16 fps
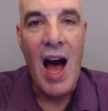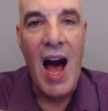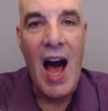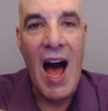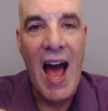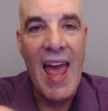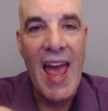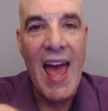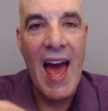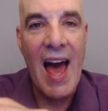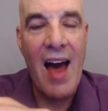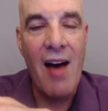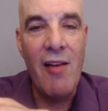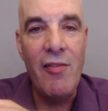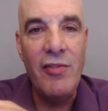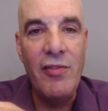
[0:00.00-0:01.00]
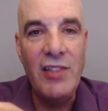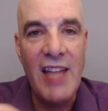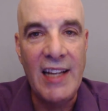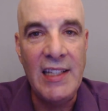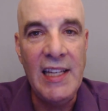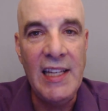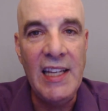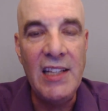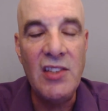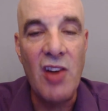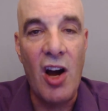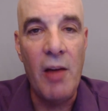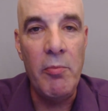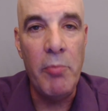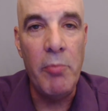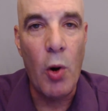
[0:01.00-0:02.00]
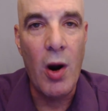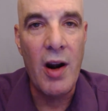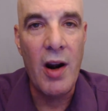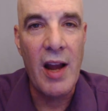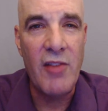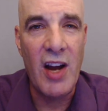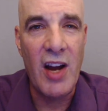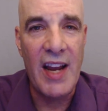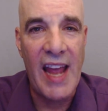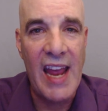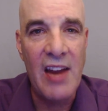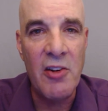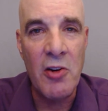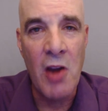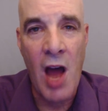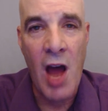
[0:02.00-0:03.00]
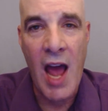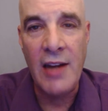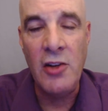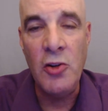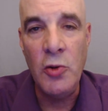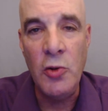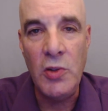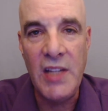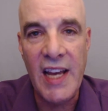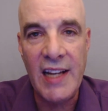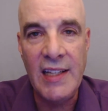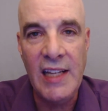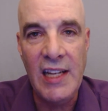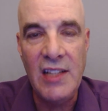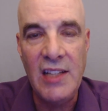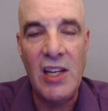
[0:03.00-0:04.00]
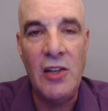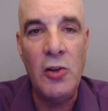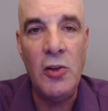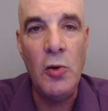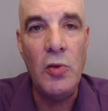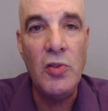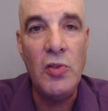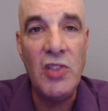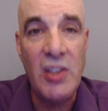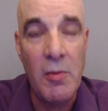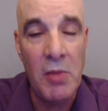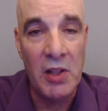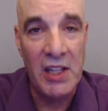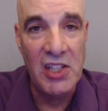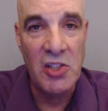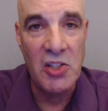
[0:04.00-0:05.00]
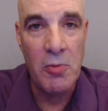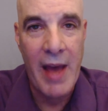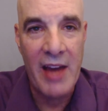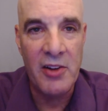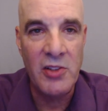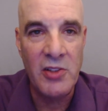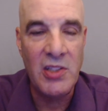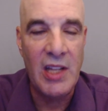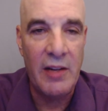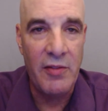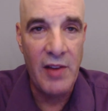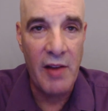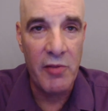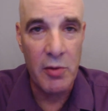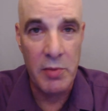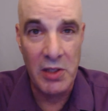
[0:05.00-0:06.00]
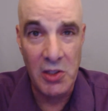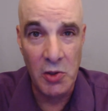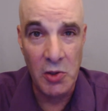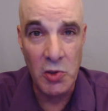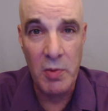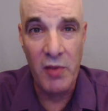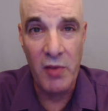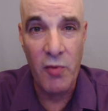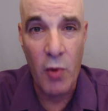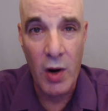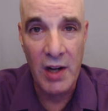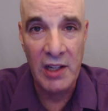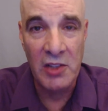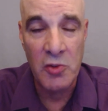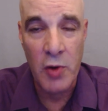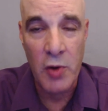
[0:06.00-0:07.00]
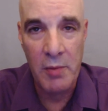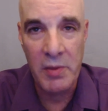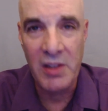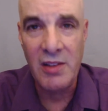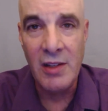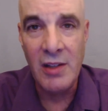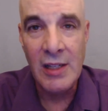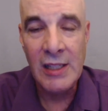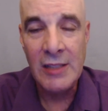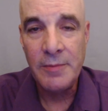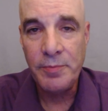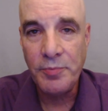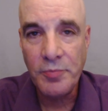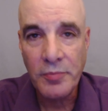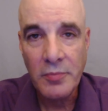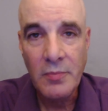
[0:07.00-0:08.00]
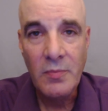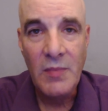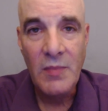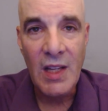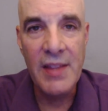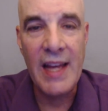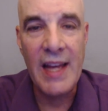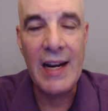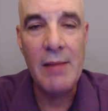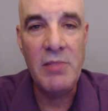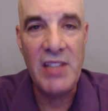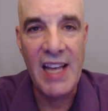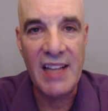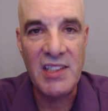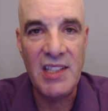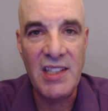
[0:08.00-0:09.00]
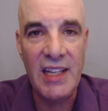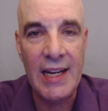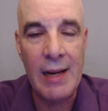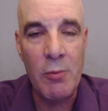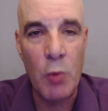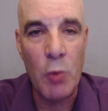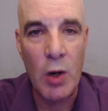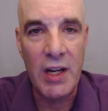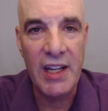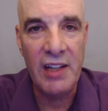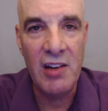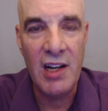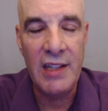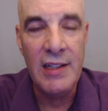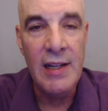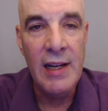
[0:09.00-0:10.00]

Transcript: I have techniques on board. I've got 8 or 9 new techniques and new stimulation patterns that have never been used before in entrainment that I'm testing and I'm working on.